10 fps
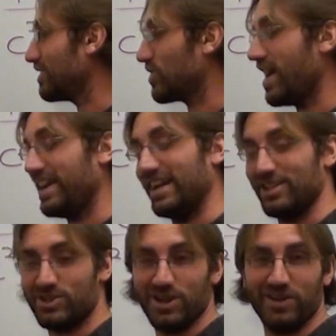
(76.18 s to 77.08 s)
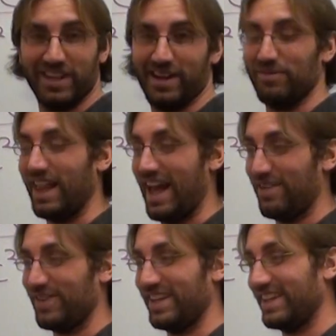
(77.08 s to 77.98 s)
trying not to show that I'm
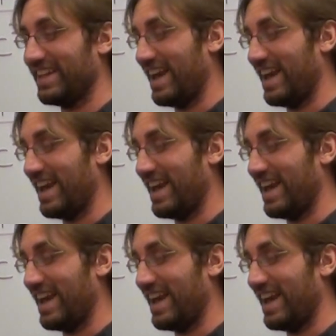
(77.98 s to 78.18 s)
laughing